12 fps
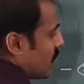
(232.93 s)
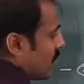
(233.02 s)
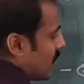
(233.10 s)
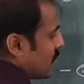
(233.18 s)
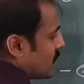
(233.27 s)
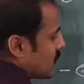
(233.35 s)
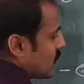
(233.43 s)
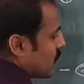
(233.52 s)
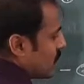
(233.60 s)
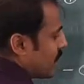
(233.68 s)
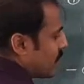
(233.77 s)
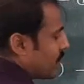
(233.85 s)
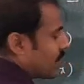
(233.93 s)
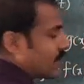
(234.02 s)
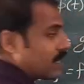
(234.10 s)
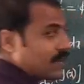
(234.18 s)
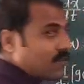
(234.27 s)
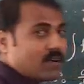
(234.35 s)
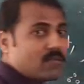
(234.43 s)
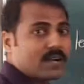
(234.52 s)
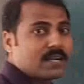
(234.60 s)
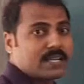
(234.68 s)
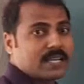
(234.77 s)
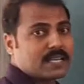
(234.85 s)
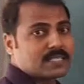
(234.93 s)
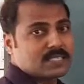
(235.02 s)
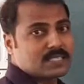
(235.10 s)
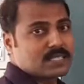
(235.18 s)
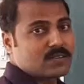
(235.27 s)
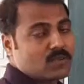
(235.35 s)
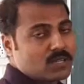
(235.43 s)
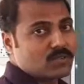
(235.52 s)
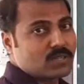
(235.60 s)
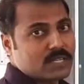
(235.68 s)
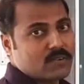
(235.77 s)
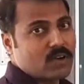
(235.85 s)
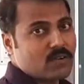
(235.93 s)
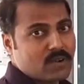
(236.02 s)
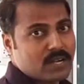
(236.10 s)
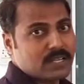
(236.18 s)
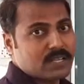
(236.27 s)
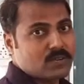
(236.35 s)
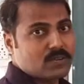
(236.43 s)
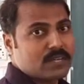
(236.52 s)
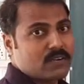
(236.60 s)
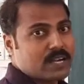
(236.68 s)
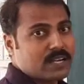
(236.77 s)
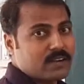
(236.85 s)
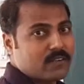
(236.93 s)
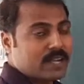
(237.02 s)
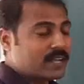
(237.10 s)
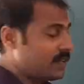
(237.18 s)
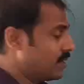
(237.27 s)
Yes, you remember dy by dx is equal to dy by du divided by